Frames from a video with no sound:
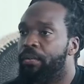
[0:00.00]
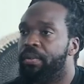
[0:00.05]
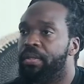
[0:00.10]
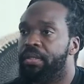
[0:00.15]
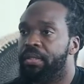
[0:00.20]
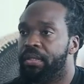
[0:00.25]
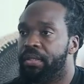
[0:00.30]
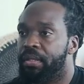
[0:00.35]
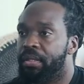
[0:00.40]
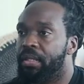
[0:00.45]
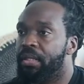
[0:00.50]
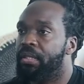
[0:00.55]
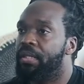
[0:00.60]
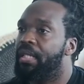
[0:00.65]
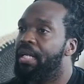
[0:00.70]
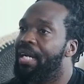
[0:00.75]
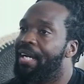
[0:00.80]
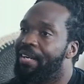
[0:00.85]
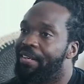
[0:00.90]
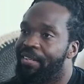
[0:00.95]
was to see
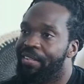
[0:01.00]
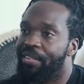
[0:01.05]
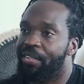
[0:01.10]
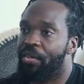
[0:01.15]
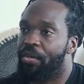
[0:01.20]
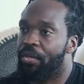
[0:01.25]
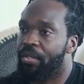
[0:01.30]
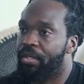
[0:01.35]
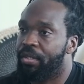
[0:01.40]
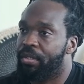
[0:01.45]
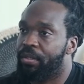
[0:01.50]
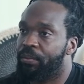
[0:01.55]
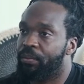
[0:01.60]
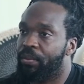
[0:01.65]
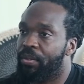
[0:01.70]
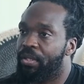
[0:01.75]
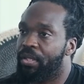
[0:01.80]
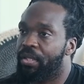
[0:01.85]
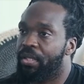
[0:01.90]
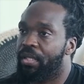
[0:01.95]
how other artists
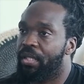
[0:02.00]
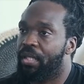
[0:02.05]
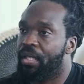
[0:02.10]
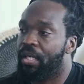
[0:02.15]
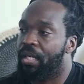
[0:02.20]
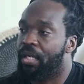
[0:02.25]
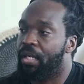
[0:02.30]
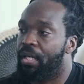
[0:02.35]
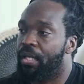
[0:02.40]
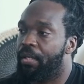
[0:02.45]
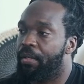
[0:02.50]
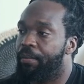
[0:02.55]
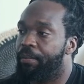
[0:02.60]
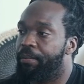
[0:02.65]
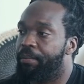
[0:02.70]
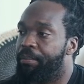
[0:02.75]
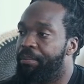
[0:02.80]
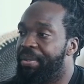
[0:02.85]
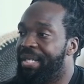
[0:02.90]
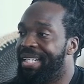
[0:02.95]
work. Um,
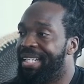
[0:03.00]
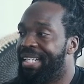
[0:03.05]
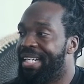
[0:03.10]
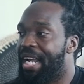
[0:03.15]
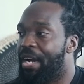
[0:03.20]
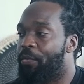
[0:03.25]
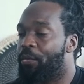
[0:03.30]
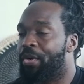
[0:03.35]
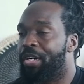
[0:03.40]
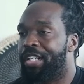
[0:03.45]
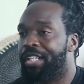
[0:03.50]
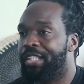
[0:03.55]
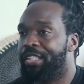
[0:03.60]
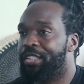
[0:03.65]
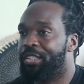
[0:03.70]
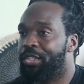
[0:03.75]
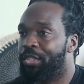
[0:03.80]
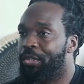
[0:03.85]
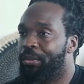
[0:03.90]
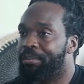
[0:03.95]
being that I work in
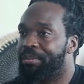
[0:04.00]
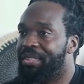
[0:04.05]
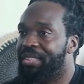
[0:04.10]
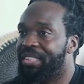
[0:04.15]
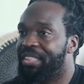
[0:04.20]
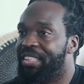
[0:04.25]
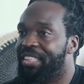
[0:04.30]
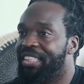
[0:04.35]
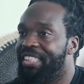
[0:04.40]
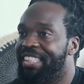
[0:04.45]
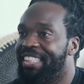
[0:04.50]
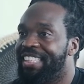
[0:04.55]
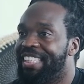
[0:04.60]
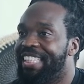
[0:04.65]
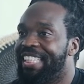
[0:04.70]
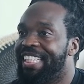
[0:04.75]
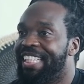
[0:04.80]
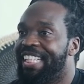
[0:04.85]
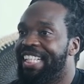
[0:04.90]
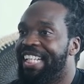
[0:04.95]
sculpture,
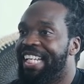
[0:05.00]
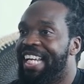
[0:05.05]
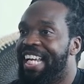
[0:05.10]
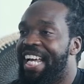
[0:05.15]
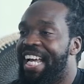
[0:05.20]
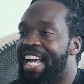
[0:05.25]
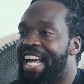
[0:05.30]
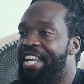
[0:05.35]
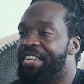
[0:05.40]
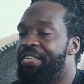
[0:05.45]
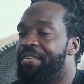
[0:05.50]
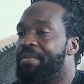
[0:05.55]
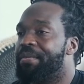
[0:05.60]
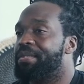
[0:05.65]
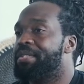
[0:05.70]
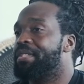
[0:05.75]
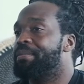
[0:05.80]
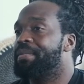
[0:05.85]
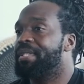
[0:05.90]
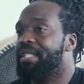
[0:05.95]
I knew it was
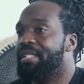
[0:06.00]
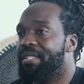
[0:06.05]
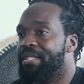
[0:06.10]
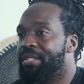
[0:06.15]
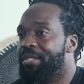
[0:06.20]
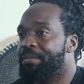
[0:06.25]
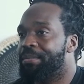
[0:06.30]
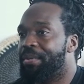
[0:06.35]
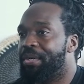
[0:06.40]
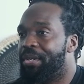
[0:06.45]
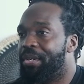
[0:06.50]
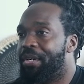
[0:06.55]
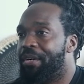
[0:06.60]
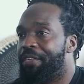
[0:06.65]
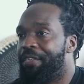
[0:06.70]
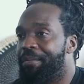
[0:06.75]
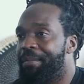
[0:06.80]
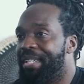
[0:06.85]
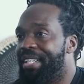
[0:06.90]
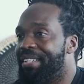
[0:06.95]
gonna be super hard
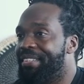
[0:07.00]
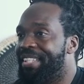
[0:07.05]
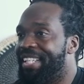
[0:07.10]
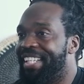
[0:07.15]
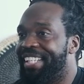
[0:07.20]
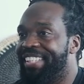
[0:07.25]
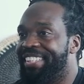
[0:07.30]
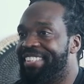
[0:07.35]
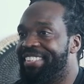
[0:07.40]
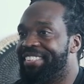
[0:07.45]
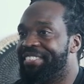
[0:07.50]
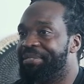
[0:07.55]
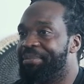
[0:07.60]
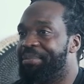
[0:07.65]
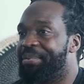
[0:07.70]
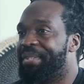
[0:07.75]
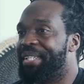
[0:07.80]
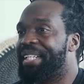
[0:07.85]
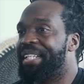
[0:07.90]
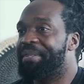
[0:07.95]
for me to like
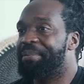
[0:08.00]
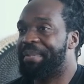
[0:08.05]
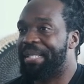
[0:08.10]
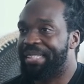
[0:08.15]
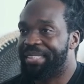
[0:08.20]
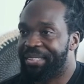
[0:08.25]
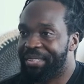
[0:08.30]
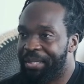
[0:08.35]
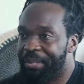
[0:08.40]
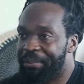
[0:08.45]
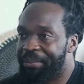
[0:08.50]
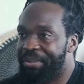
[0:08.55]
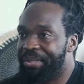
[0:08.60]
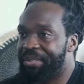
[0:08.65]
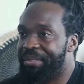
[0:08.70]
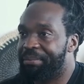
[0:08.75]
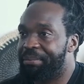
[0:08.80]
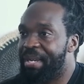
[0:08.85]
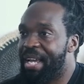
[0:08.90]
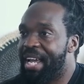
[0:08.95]
bring my sculptures
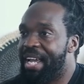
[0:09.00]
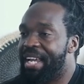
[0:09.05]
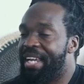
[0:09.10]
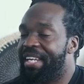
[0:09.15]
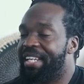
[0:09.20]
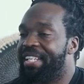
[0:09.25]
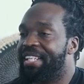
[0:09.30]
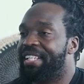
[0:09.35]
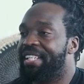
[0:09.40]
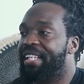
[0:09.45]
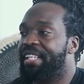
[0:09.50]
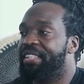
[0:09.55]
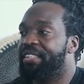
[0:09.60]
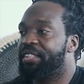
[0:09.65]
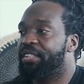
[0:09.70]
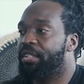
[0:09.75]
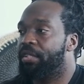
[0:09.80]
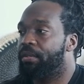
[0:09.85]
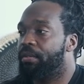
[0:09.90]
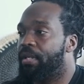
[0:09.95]
back.
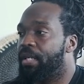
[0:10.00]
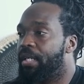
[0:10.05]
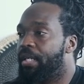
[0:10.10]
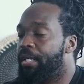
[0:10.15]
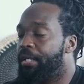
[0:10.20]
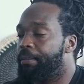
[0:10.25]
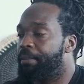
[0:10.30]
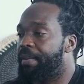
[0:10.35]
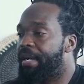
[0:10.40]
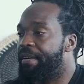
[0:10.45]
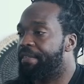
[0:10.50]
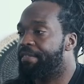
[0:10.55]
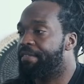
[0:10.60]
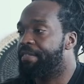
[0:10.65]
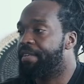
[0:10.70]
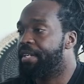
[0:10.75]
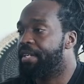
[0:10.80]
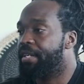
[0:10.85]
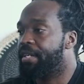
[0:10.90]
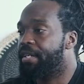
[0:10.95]
So um, I
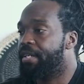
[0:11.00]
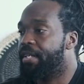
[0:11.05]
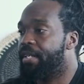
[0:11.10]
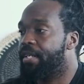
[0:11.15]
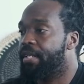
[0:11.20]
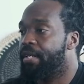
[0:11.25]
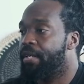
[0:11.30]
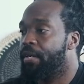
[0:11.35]
figured